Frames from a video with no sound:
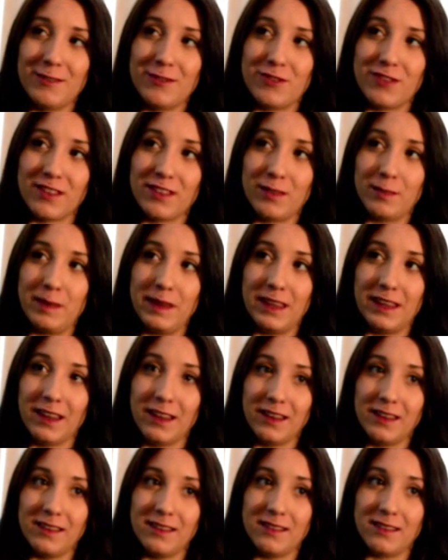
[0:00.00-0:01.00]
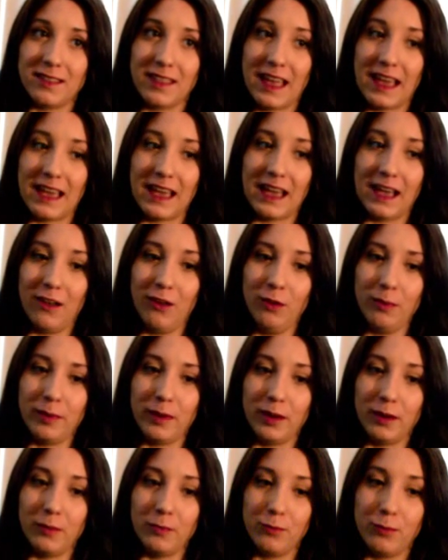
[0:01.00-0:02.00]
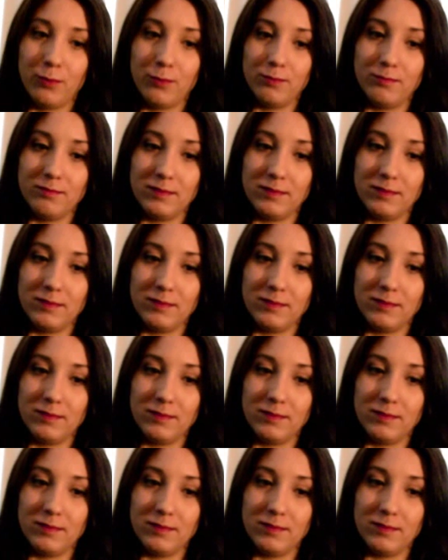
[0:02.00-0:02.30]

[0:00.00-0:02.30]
Just because that album,